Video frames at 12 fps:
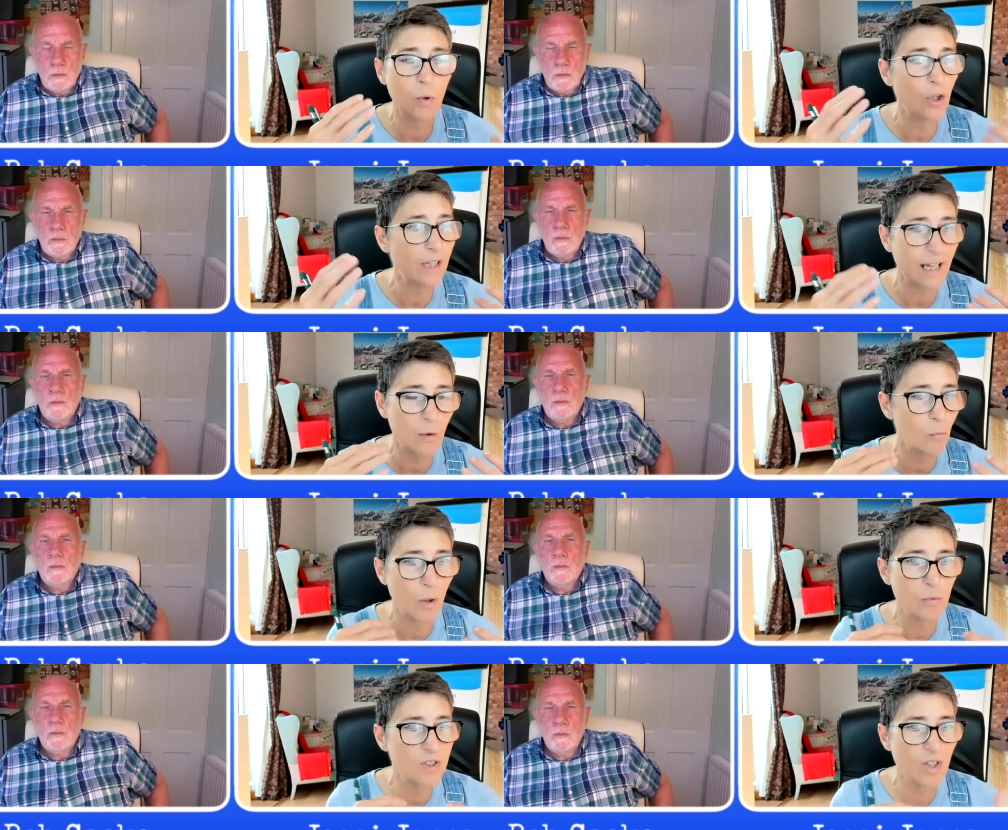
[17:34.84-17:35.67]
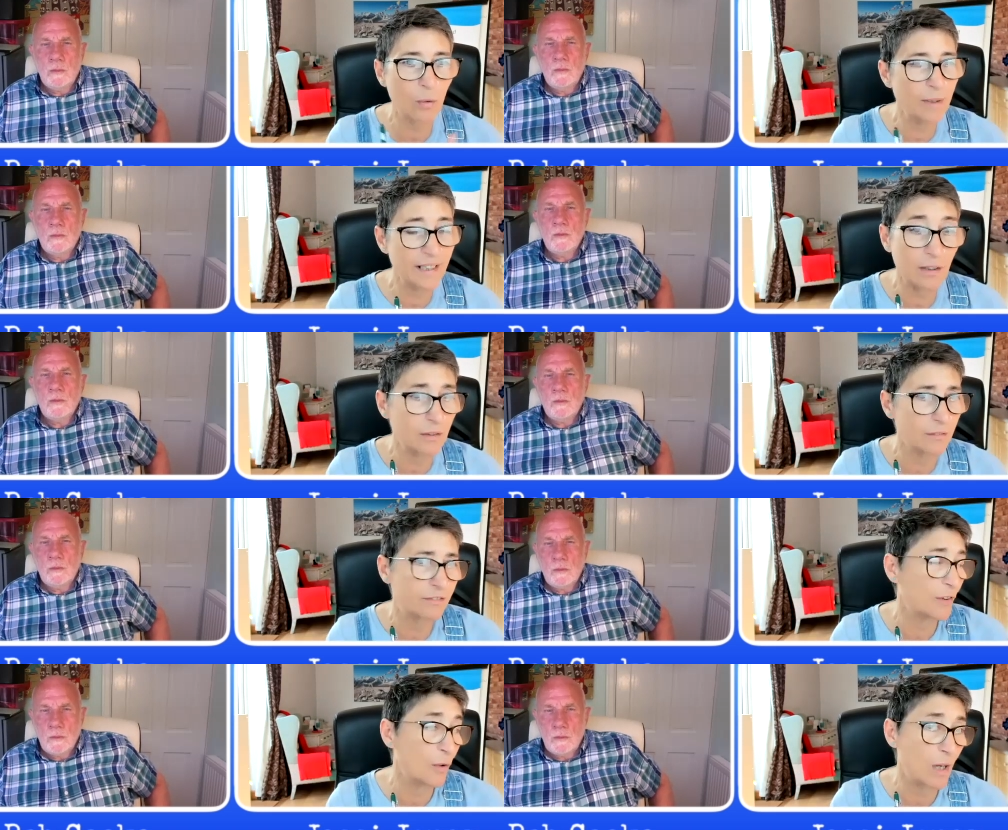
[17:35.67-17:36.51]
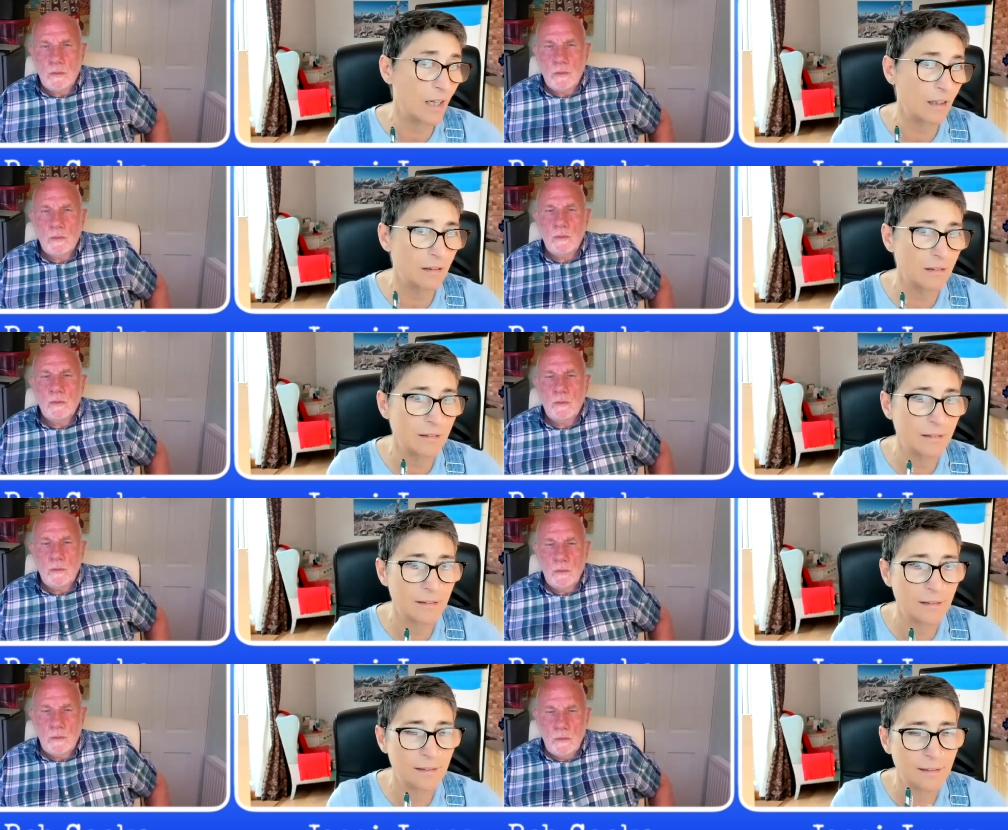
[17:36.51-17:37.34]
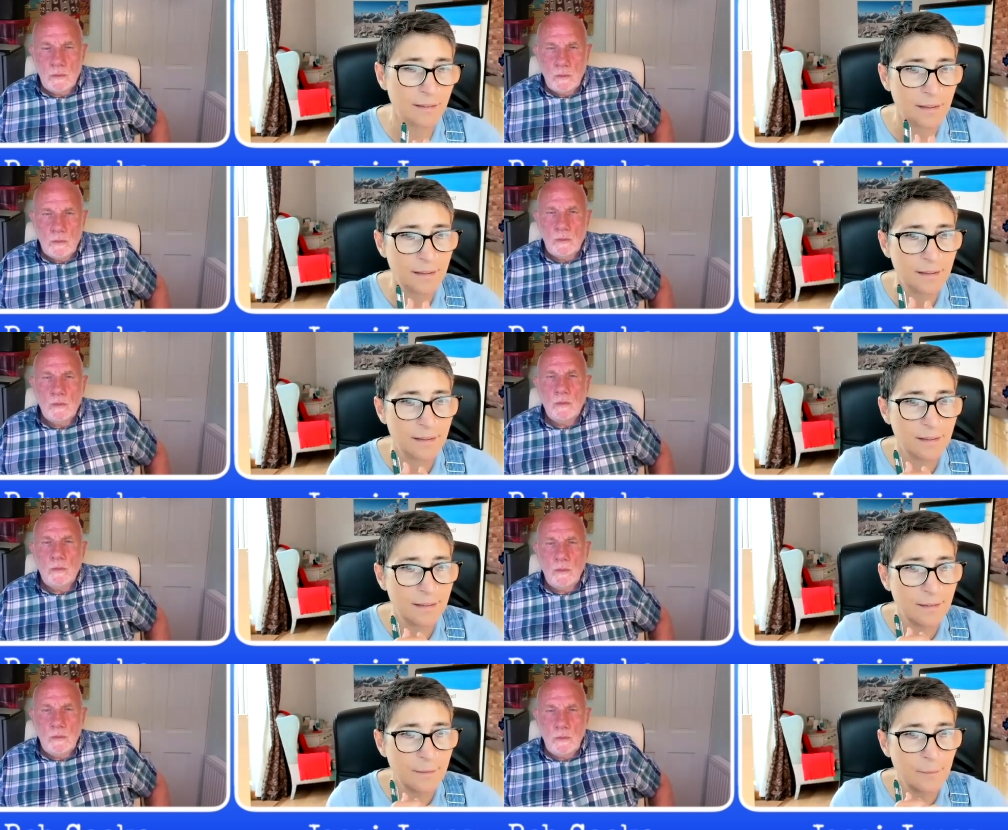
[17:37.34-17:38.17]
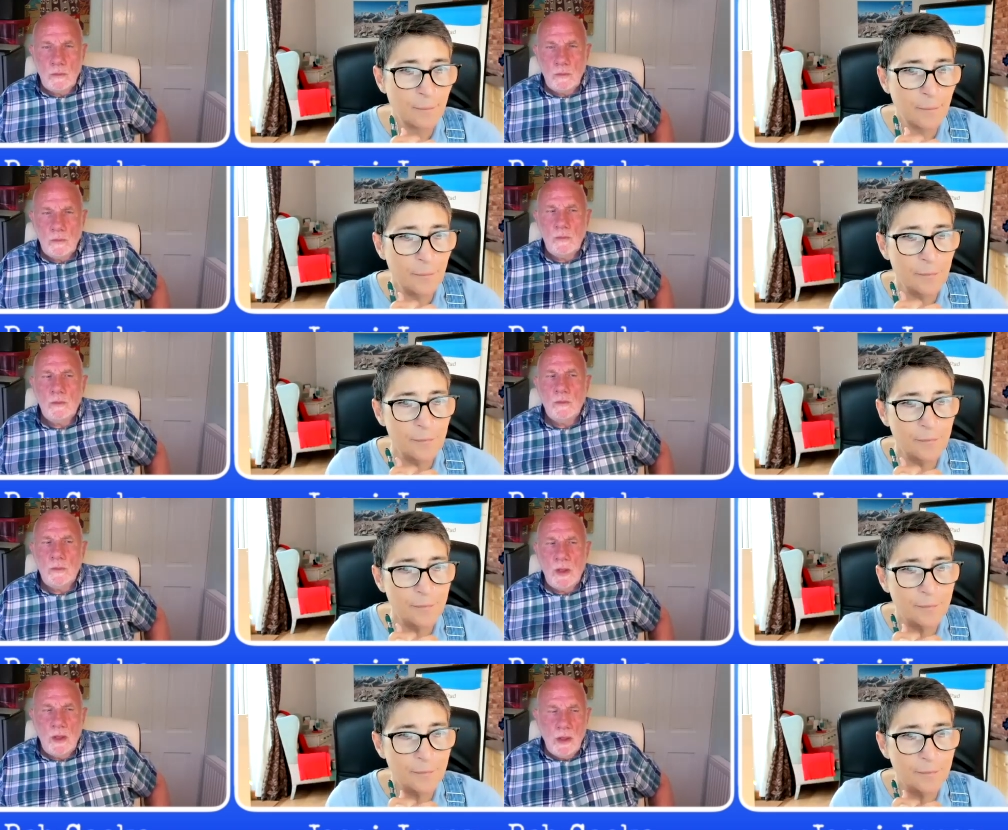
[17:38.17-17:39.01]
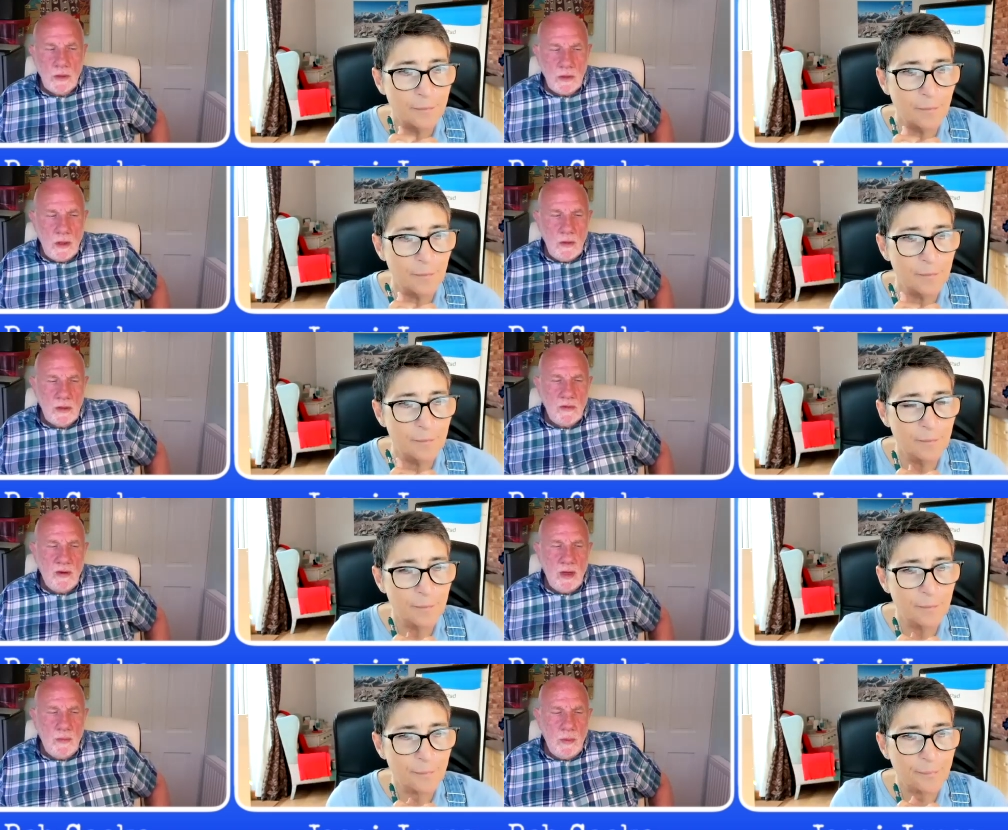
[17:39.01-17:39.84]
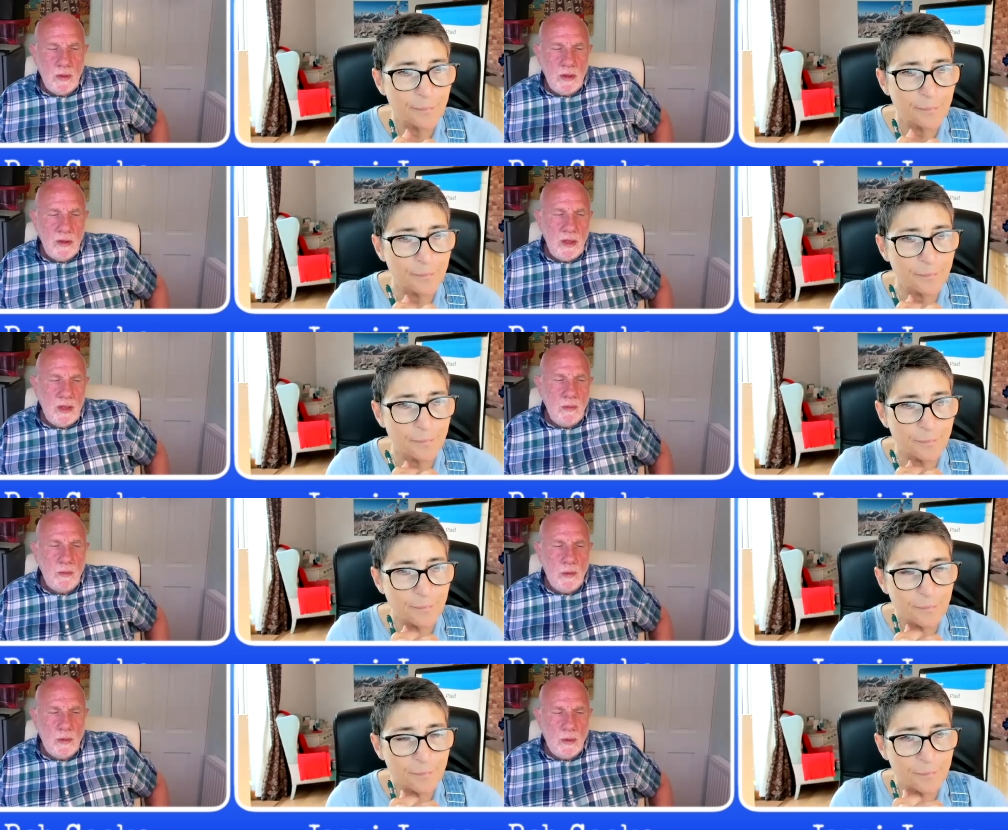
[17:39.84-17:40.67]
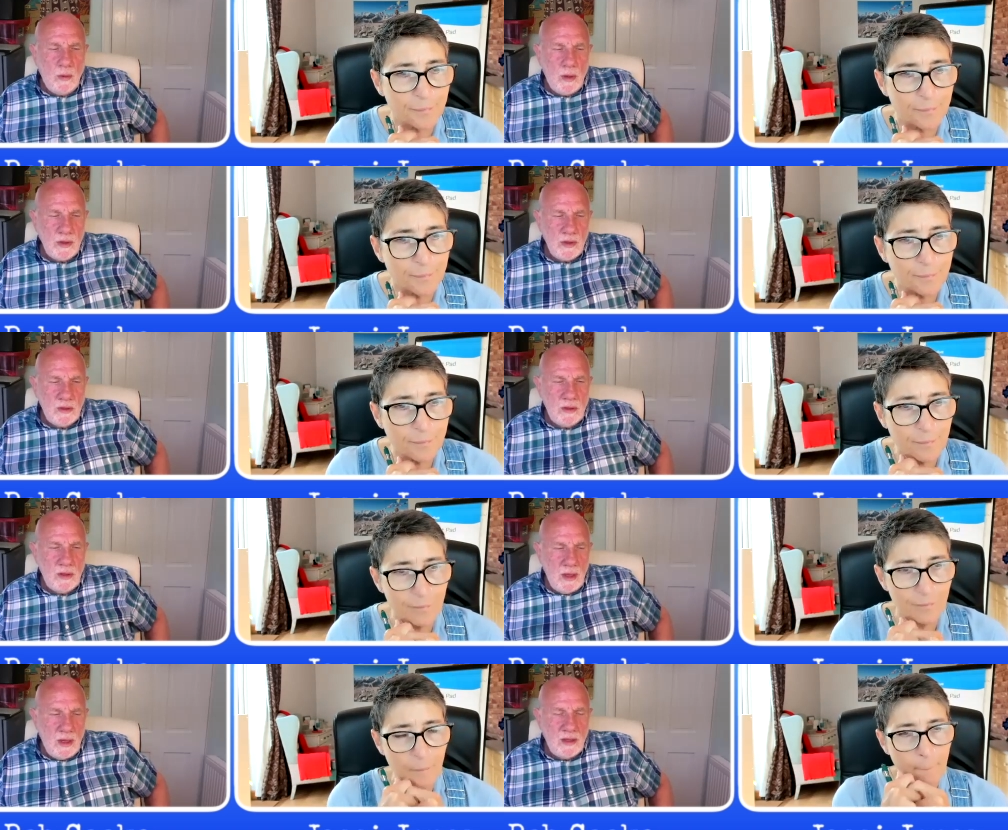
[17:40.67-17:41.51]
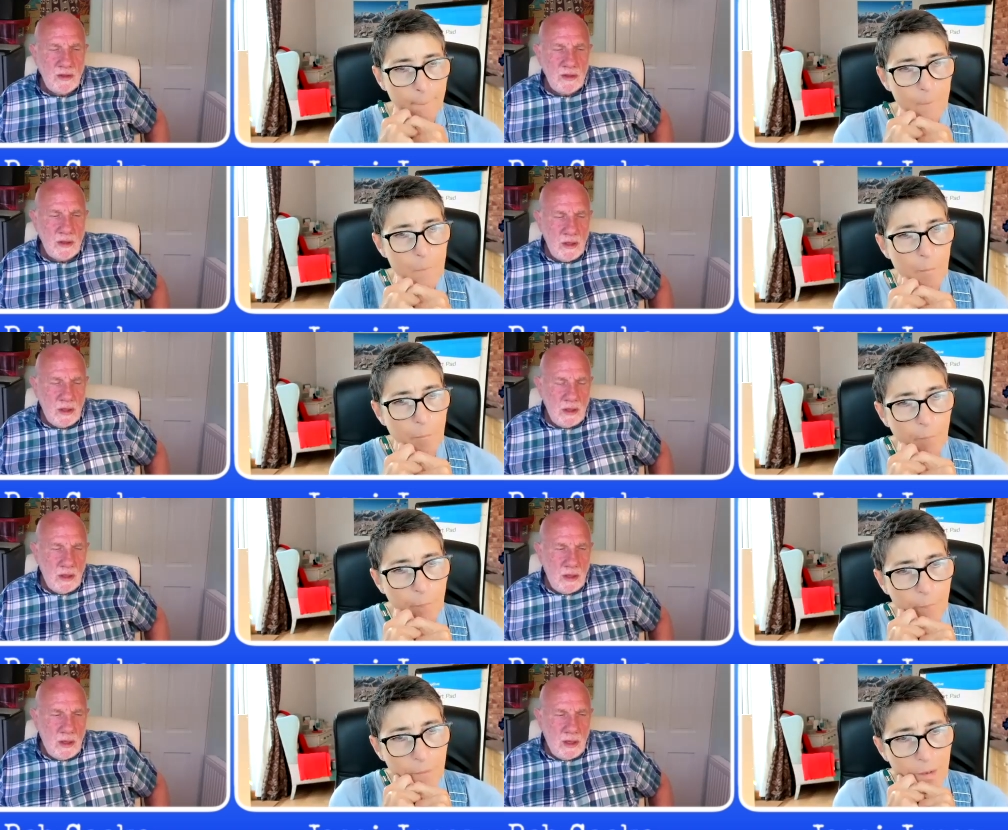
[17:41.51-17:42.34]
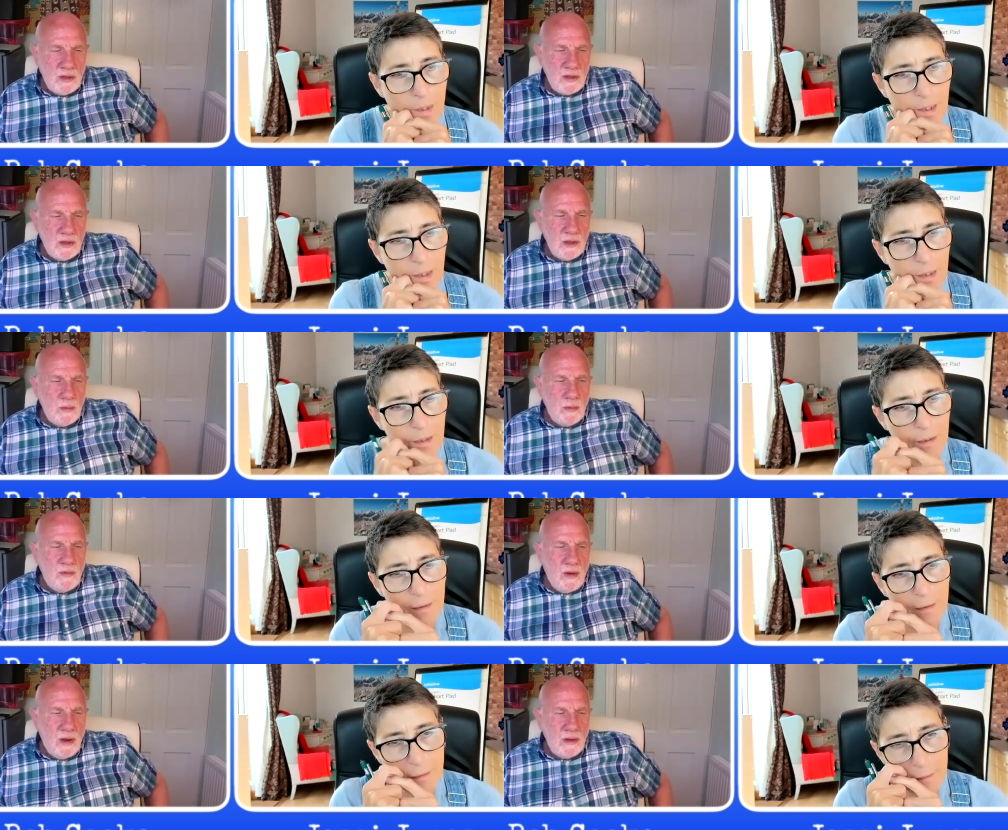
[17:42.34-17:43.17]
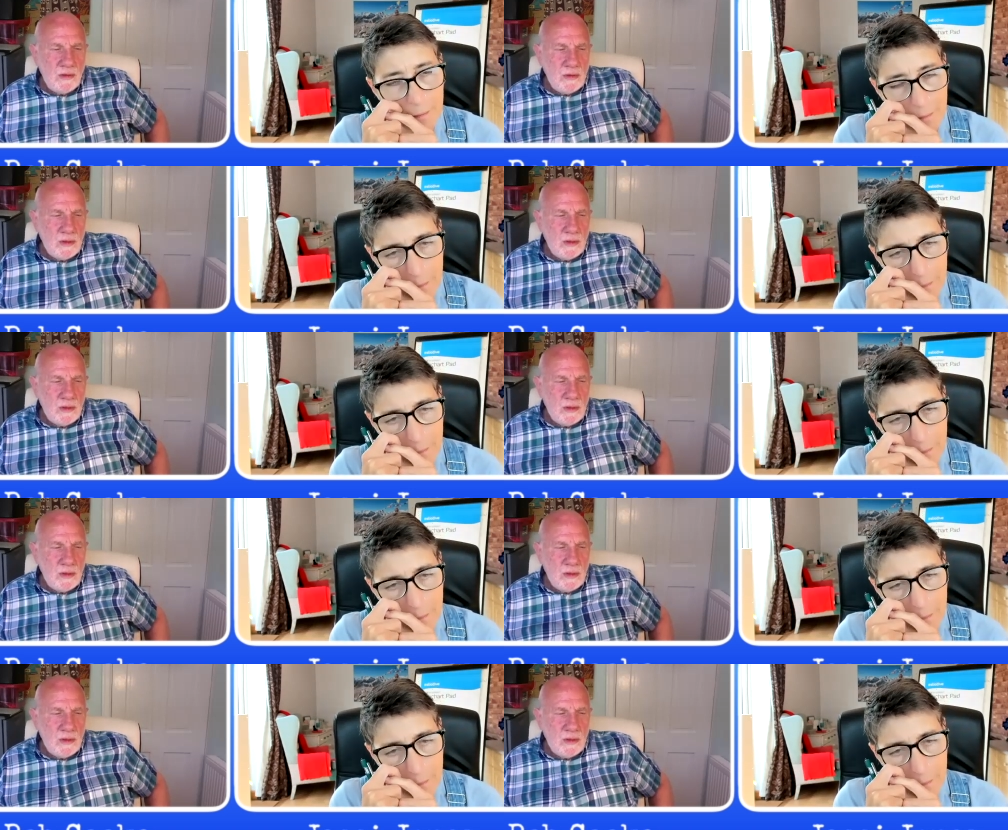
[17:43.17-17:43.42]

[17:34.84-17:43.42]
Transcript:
Speaker 1: work out what was going on for a while.
Speaker 2: Mm, so it's a very important, another important question as as the supervisor